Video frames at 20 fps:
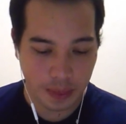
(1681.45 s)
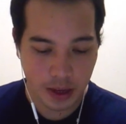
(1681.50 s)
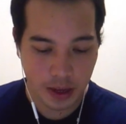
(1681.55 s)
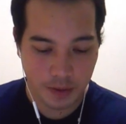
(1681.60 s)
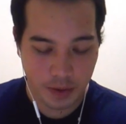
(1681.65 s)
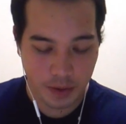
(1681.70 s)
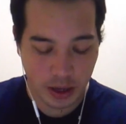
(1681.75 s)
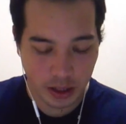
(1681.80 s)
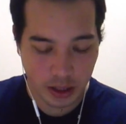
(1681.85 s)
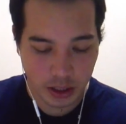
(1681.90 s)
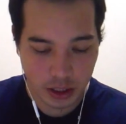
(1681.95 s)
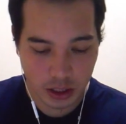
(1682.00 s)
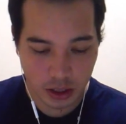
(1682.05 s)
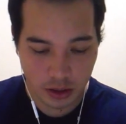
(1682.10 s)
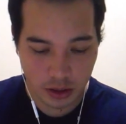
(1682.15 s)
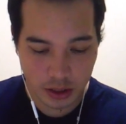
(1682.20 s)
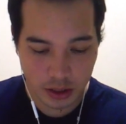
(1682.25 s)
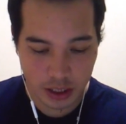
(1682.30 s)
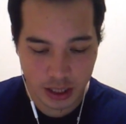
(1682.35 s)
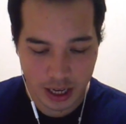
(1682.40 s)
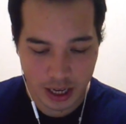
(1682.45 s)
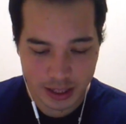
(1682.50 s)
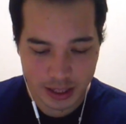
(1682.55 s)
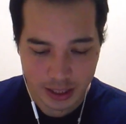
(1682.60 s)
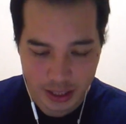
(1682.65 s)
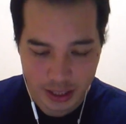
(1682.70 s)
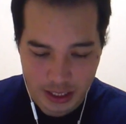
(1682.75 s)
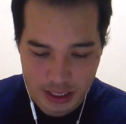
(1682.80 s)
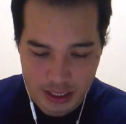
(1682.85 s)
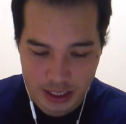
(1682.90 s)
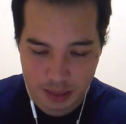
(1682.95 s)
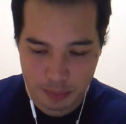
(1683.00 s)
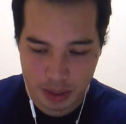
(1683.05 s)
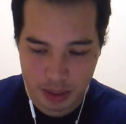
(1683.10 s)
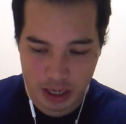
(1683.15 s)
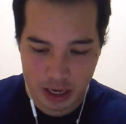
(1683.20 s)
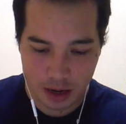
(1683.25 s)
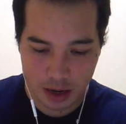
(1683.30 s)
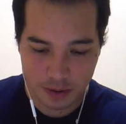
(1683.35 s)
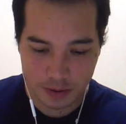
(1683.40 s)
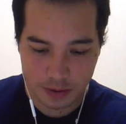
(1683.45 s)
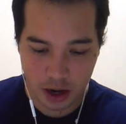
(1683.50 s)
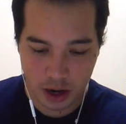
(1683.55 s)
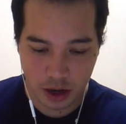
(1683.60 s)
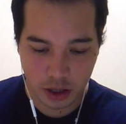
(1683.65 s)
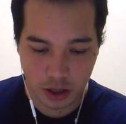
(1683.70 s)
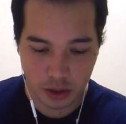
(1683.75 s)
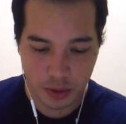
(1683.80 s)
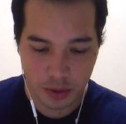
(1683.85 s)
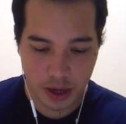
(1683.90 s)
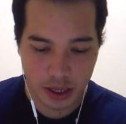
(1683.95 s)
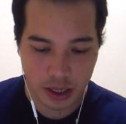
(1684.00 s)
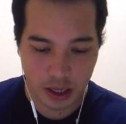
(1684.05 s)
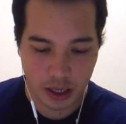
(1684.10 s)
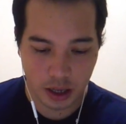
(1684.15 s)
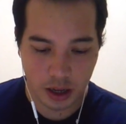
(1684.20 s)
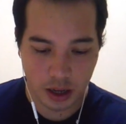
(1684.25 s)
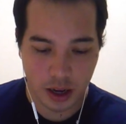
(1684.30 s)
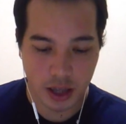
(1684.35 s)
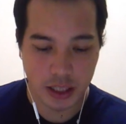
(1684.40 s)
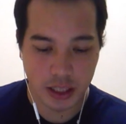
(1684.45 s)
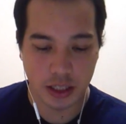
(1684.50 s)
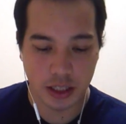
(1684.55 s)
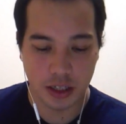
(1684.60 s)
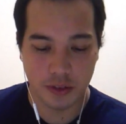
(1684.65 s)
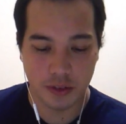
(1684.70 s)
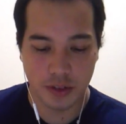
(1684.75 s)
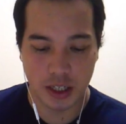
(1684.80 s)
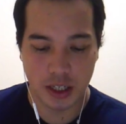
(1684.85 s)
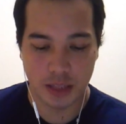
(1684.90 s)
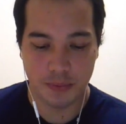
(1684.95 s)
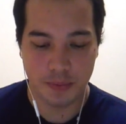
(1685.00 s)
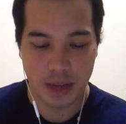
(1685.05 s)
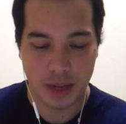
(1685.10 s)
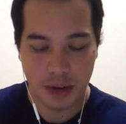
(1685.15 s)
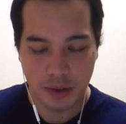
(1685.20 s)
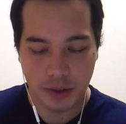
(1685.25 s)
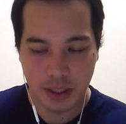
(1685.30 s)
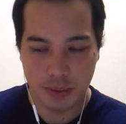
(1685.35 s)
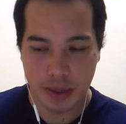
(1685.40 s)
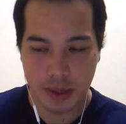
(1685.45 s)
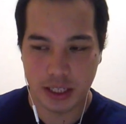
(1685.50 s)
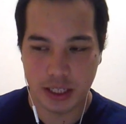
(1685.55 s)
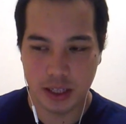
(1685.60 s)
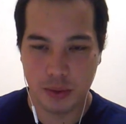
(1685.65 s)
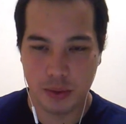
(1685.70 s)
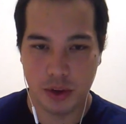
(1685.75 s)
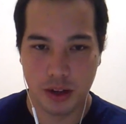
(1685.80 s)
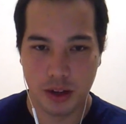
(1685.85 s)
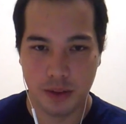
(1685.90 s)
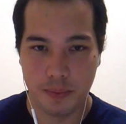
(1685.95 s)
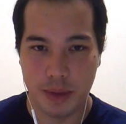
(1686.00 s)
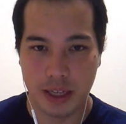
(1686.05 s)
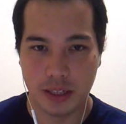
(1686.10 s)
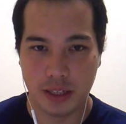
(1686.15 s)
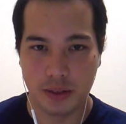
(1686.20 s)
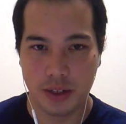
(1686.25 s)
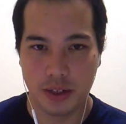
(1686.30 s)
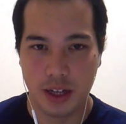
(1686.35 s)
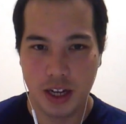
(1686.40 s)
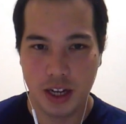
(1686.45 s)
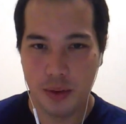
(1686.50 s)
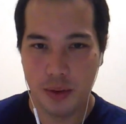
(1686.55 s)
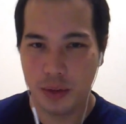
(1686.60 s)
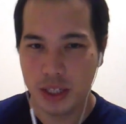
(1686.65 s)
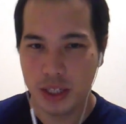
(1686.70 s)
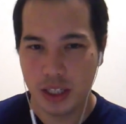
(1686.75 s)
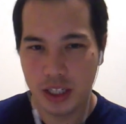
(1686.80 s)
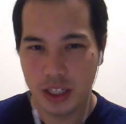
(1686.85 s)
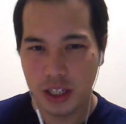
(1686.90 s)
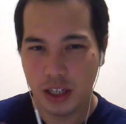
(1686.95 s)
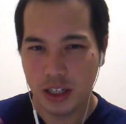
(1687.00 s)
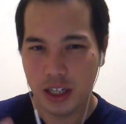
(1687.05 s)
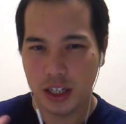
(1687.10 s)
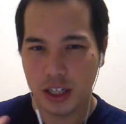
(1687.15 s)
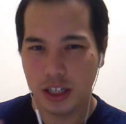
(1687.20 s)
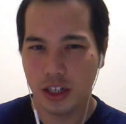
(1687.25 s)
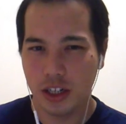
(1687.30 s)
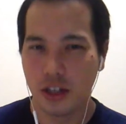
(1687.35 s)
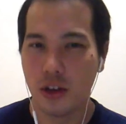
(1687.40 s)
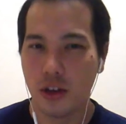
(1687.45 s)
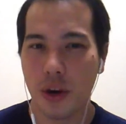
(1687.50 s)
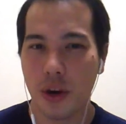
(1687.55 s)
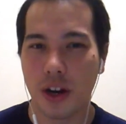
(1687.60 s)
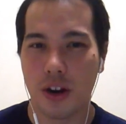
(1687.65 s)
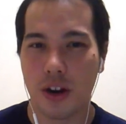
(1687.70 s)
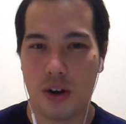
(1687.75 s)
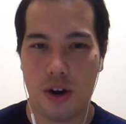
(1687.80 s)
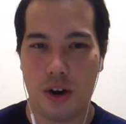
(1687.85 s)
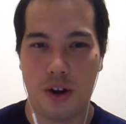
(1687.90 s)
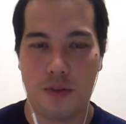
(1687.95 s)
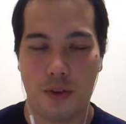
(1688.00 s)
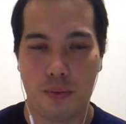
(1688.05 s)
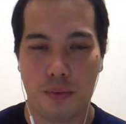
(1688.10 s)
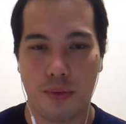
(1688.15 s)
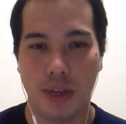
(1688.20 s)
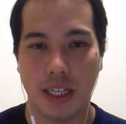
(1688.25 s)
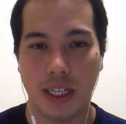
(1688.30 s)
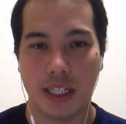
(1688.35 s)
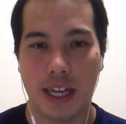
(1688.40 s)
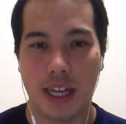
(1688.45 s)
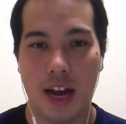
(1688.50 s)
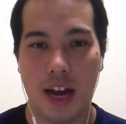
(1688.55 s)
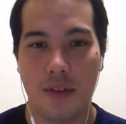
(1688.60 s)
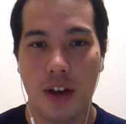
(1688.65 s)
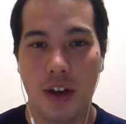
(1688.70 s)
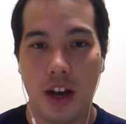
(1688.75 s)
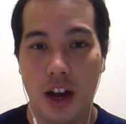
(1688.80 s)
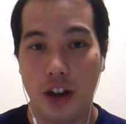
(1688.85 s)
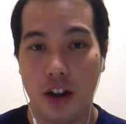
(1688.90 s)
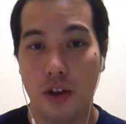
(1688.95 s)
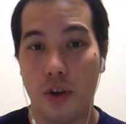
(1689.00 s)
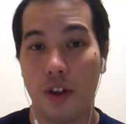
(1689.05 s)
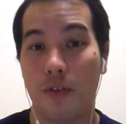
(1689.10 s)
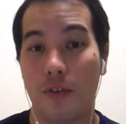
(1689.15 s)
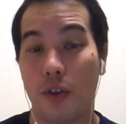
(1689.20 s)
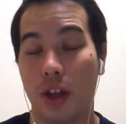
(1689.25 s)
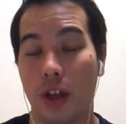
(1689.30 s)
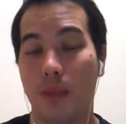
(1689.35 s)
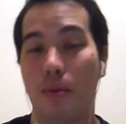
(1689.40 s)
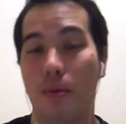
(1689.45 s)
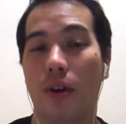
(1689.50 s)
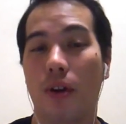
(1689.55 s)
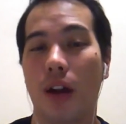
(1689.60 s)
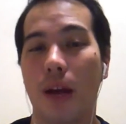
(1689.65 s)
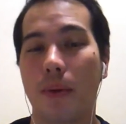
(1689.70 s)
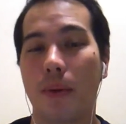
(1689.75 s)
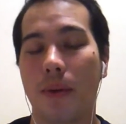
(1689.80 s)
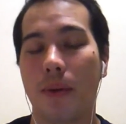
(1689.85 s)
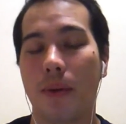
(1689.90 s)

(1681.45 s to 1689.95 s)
Valen's Chosen, I think this is a bit of an underrated loss here, because that was basically one of the best. It was such an annoying card for Priest to have. Annoying for the opponent, I mean.